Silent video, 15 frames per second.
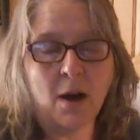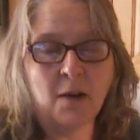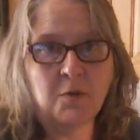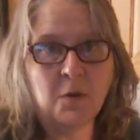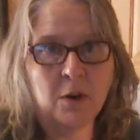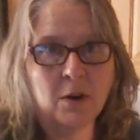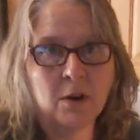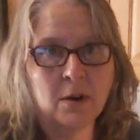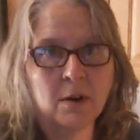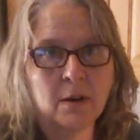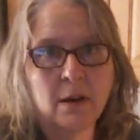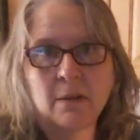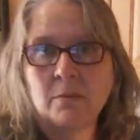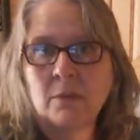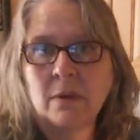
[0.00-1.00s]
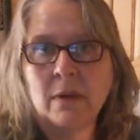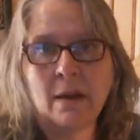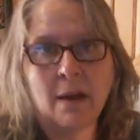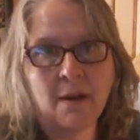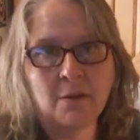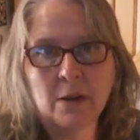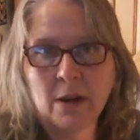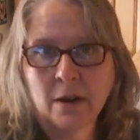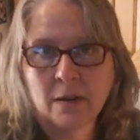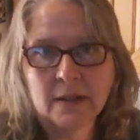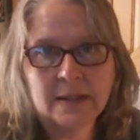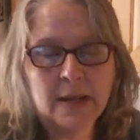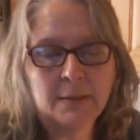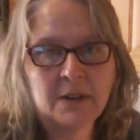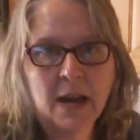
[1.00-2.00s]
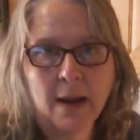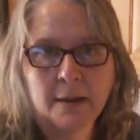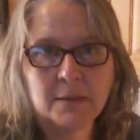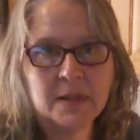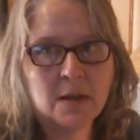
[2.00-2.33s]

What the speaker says: offer every year at the same time.